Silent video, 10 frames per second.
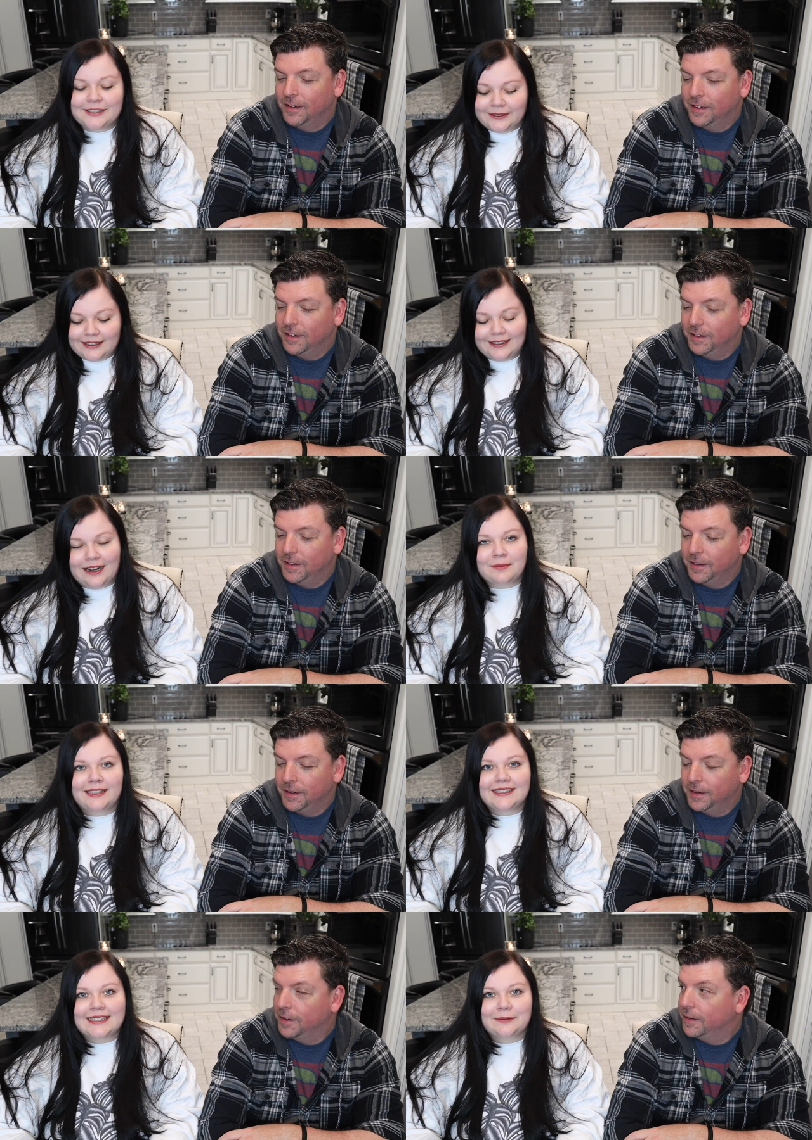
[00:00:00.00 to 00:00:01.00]
Speaker 1: I do want to
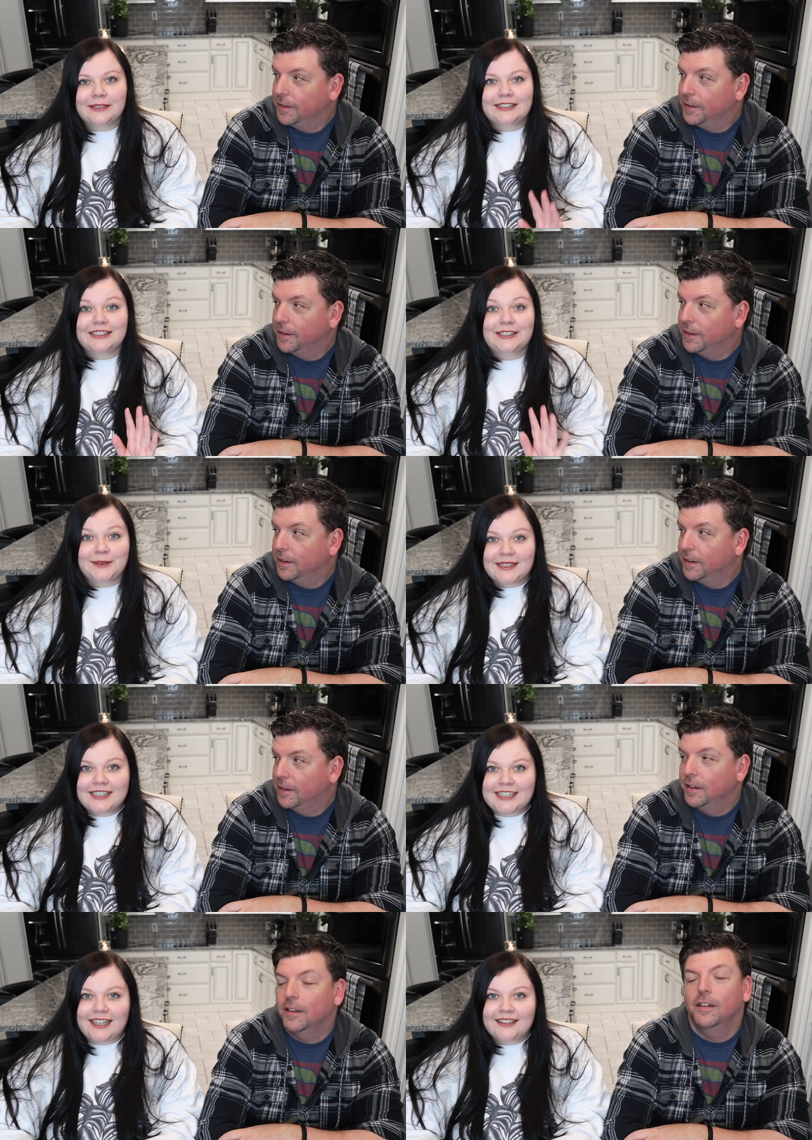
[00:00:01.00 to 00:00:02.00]
nominate someone to do
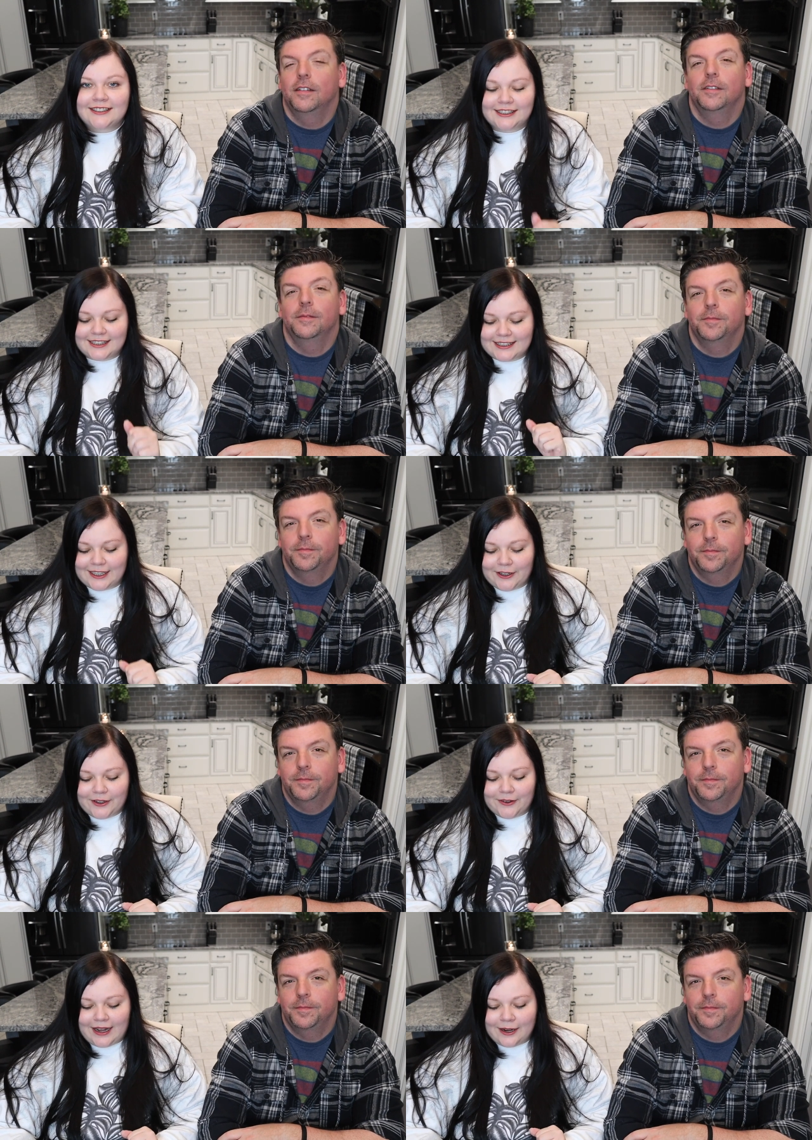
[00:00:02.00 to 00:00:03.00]
this challenge.
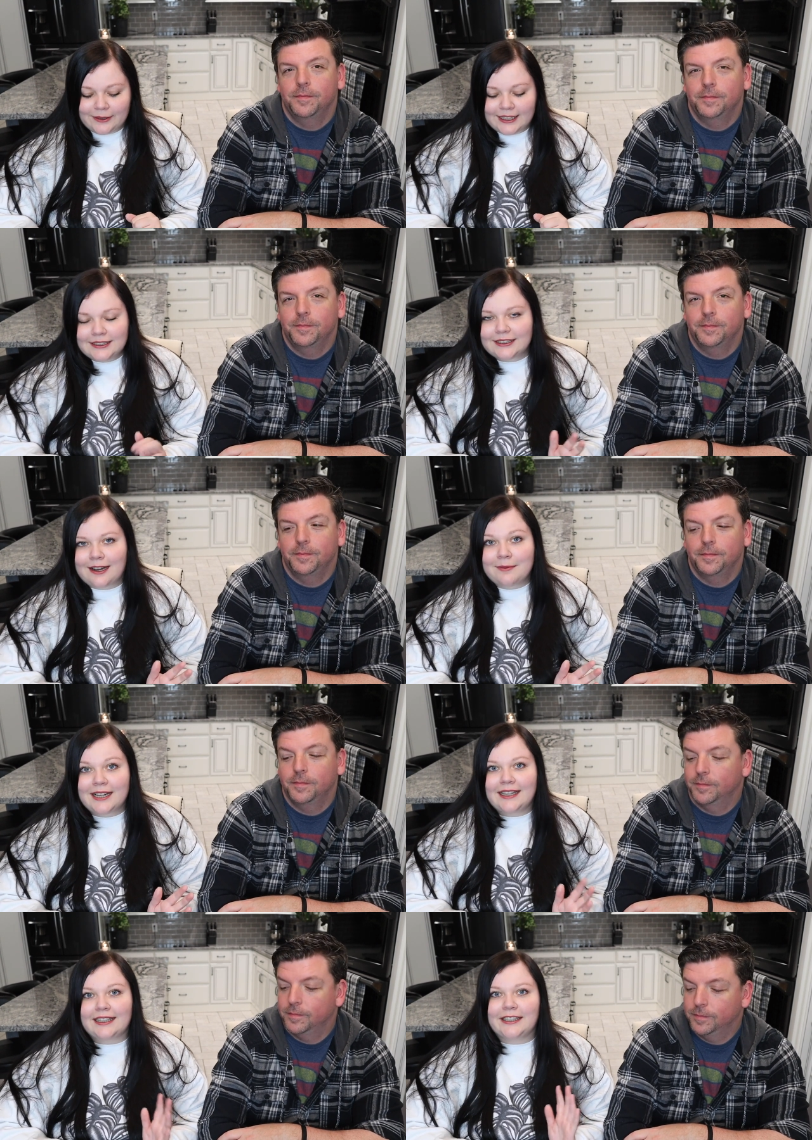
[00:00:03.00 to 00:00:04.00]
So I would like to
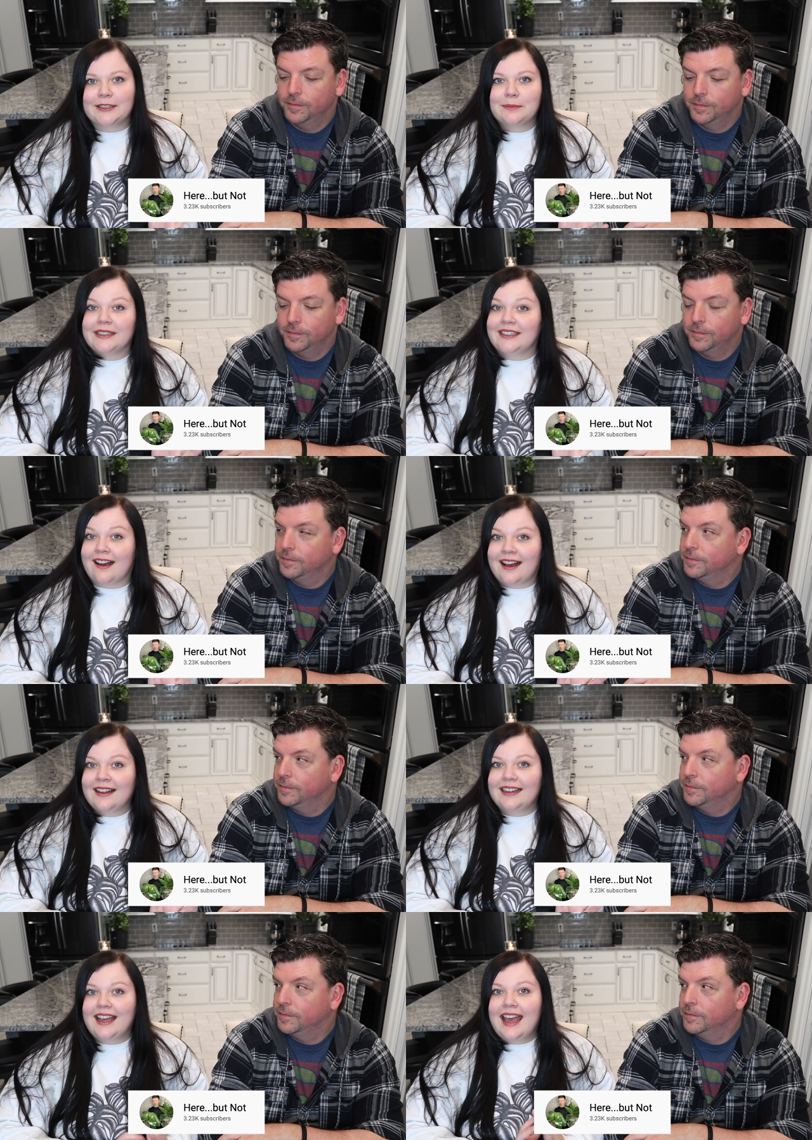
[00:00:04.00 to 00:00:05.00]
nominate Here But
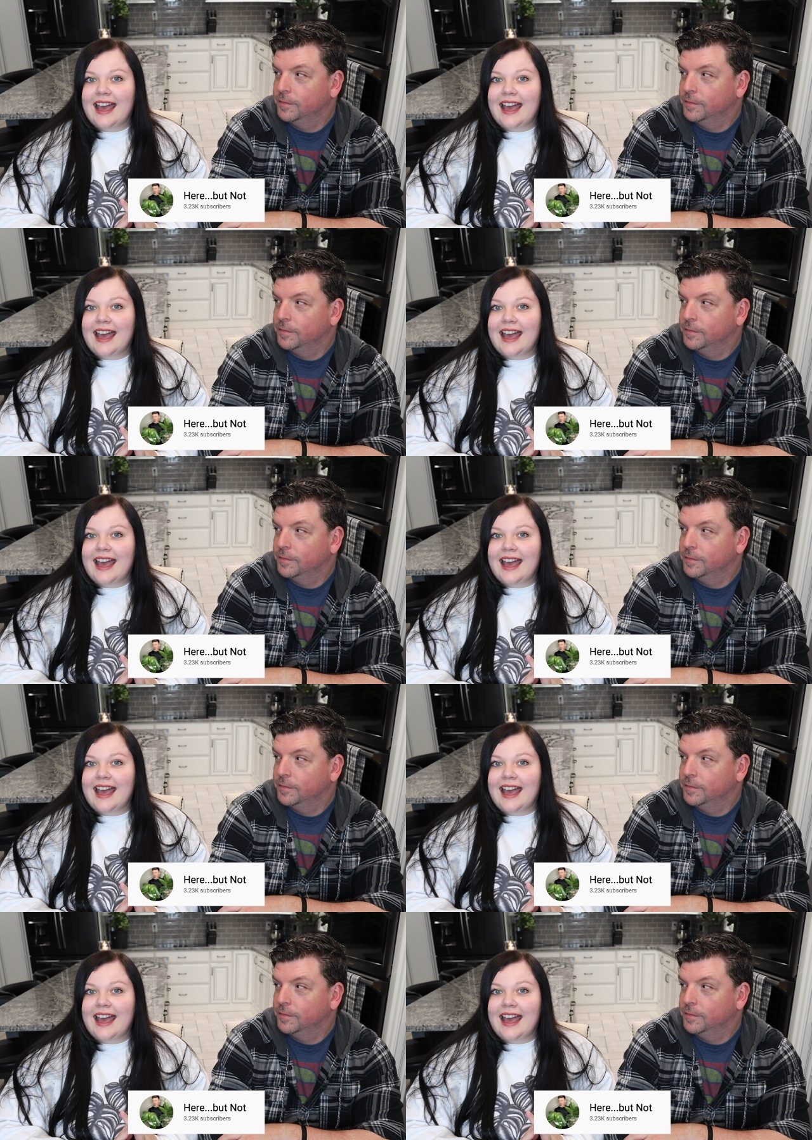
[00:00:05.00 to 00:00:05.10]
Not.